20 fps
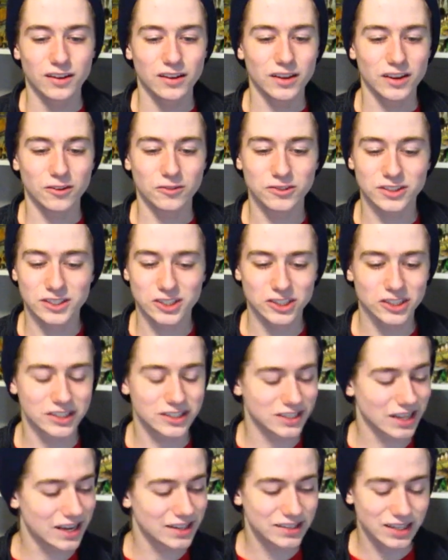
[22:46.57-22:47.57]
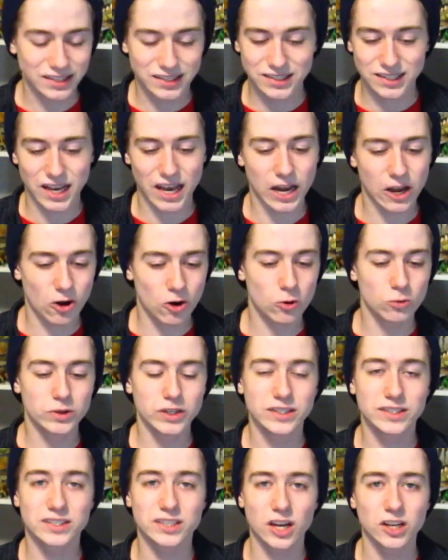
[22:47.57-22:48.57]
it was just, as I said,
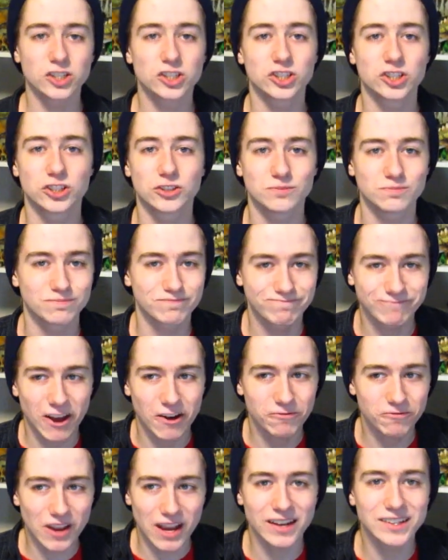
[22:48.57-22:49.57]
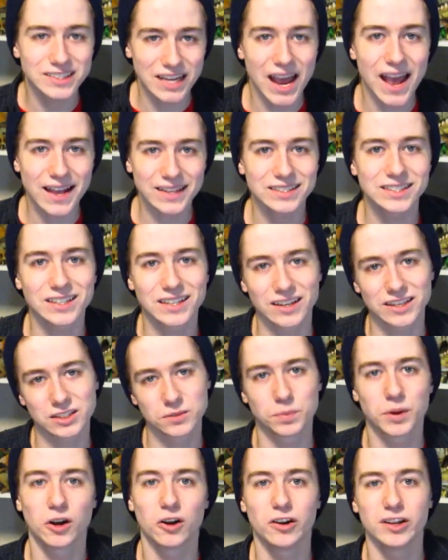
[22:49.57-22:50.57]
always such a fantastic
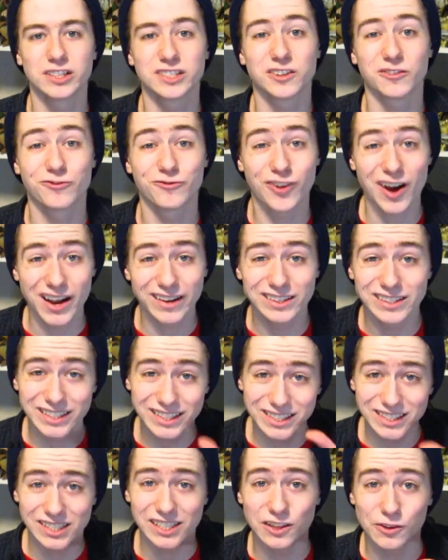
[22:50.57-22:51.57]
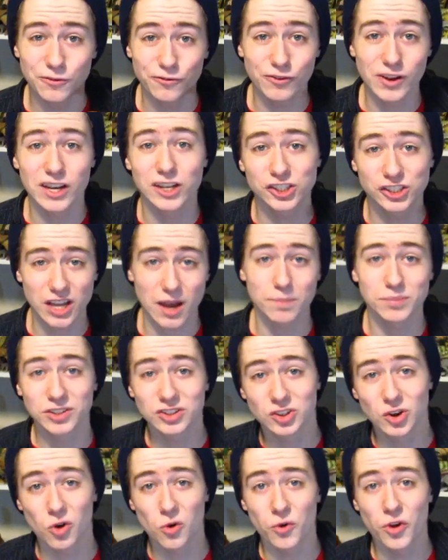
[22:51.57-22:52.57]
experience to finally see the finished
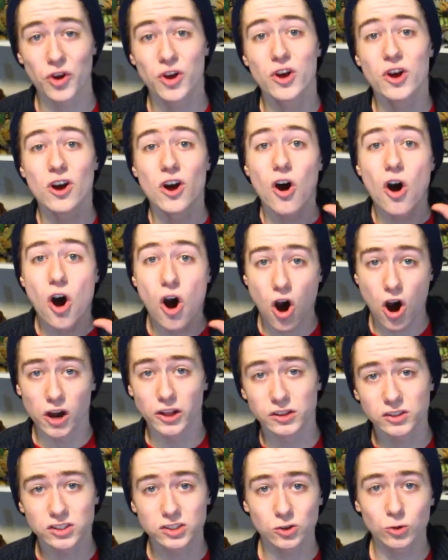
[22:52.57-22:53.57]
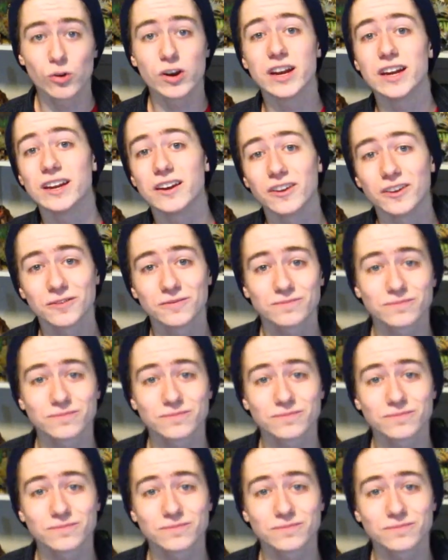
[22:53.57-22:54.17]
episode on screen.